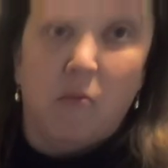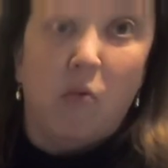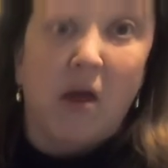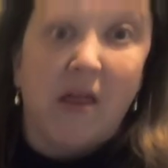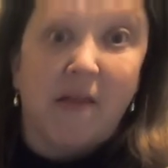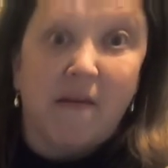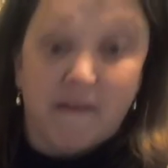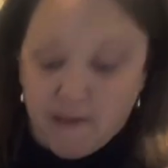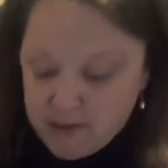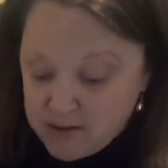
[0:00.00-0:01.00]
airtight seals.
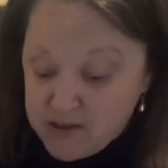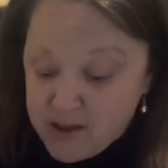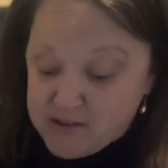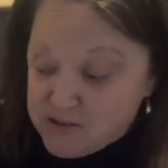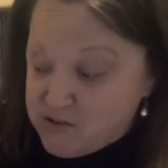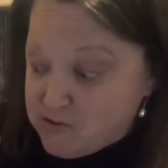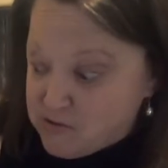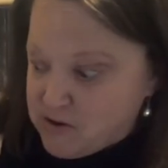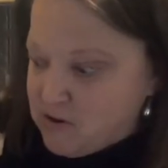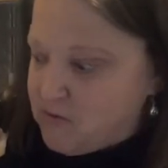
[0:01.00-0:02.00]
Yes, as you can
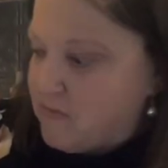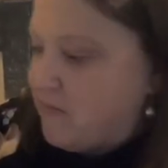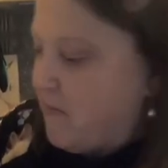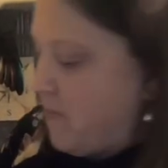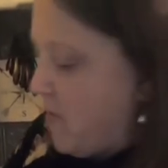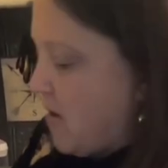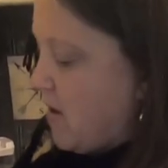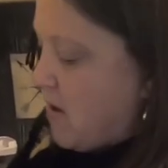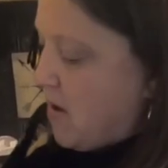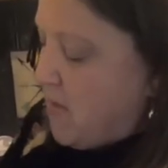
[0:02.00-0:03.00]
tell.
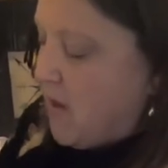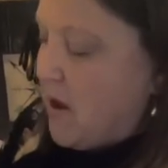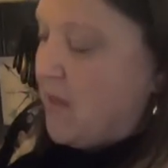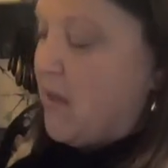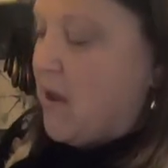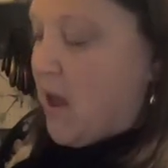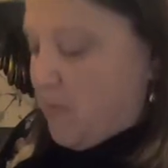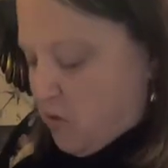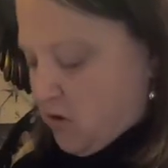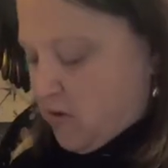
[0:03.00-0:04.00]
And they they
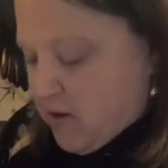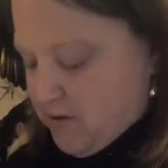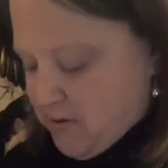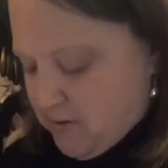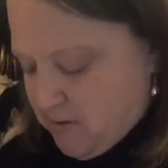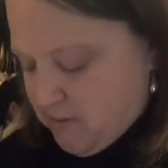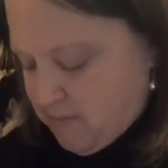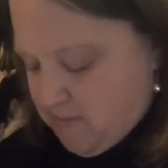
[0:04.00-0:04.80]
came with lids.